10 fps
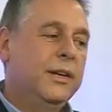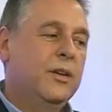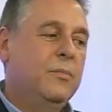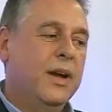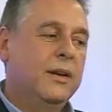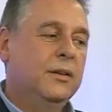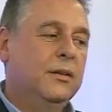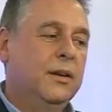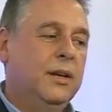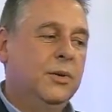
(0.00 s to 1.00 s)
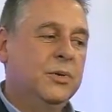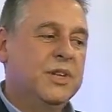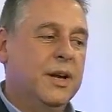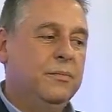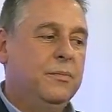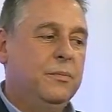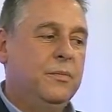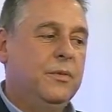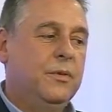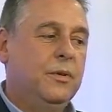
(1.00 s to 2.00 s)
go back a little step
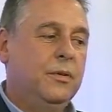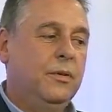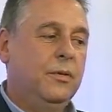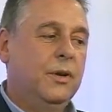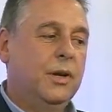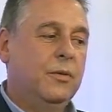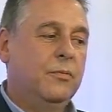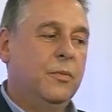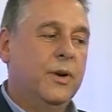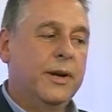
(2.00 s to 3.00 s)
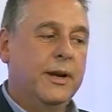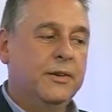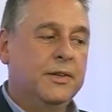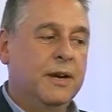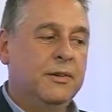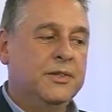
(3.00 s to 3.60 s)
to from where Garry